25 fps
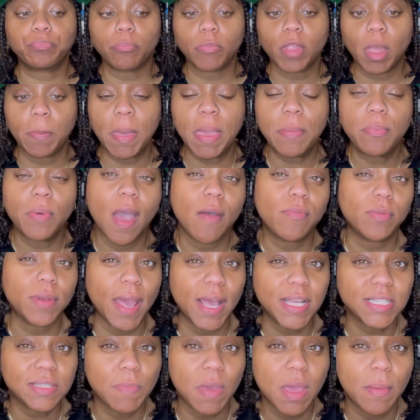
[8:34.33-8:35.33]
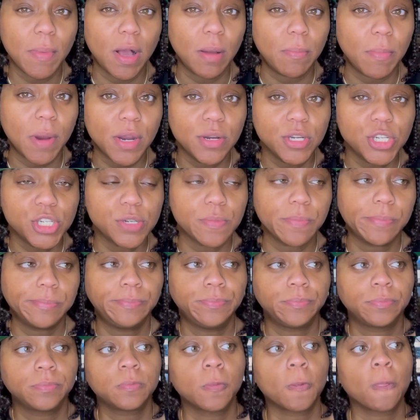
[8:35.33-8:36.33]
People have asked me about merch.
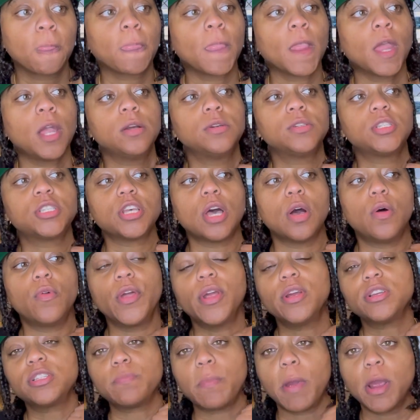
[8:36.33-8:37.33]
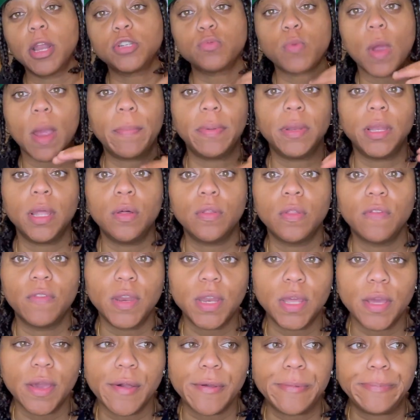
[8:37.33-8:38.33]
So there's merch right below the
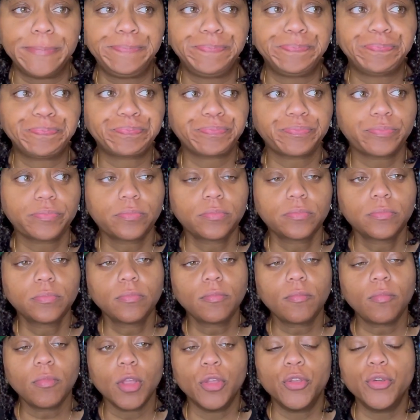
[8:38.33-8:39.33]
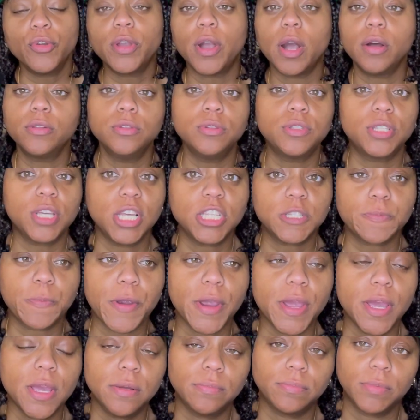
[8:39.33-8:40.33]
video. You can go through
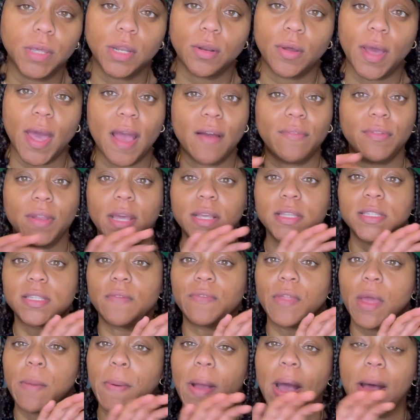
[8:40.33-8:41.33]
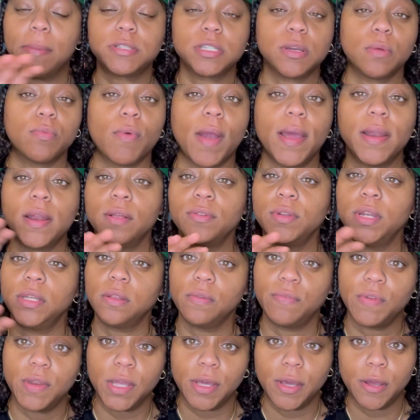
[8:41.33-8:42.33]
Teespring. It'll have like stuff that pops up right underneath
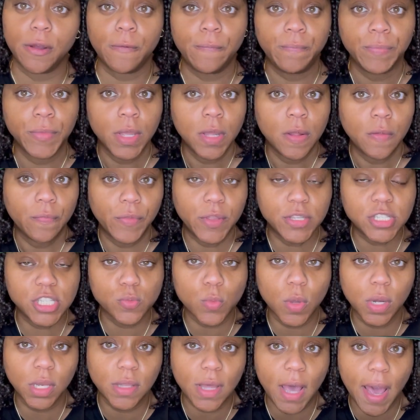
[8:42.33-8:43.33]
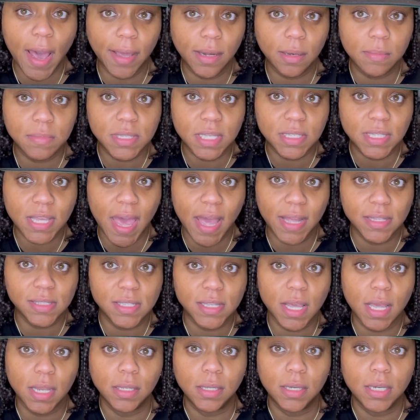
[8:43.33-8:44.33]
the video. This is one of the items. This hat
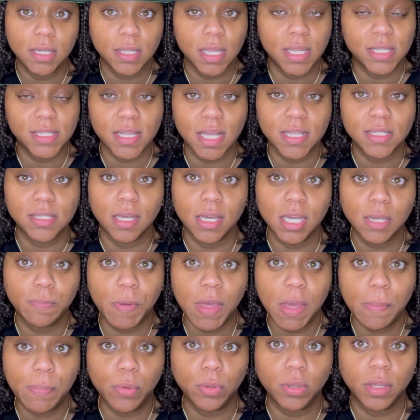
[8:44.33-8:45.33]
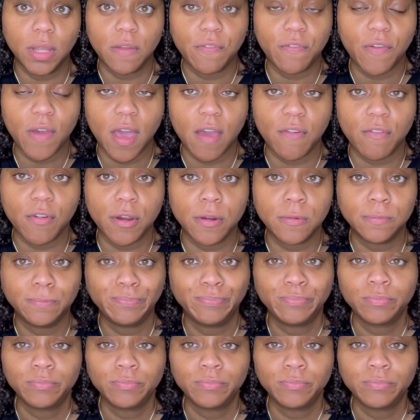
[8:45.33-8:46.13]
said, it says good people live forever.